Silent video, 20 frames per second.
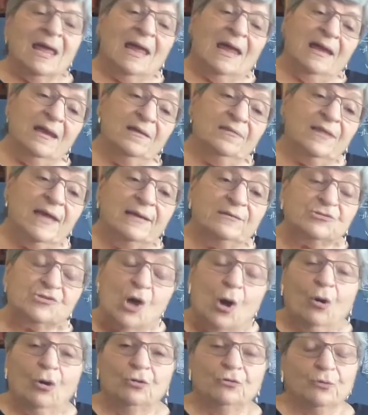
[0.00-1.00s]
He then
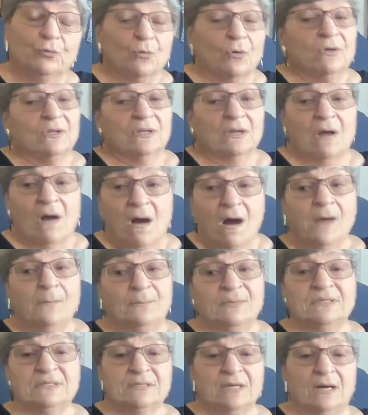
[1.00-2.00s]
told the royal
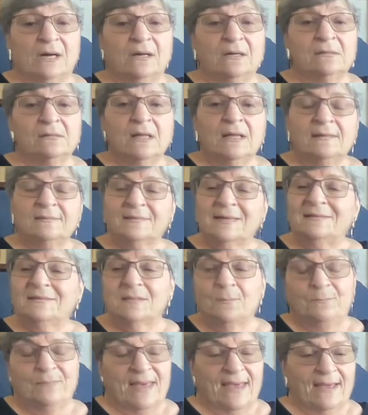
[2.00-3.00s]
carpenter that
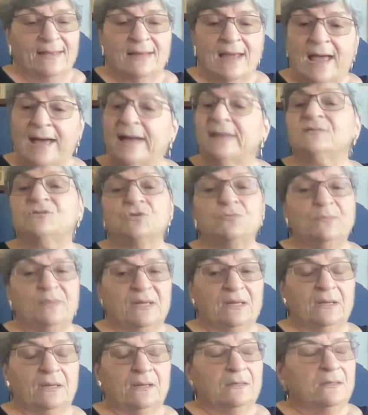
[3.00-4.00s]
the bed had to
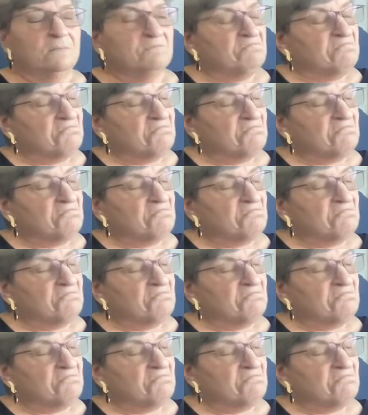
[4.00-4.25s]
be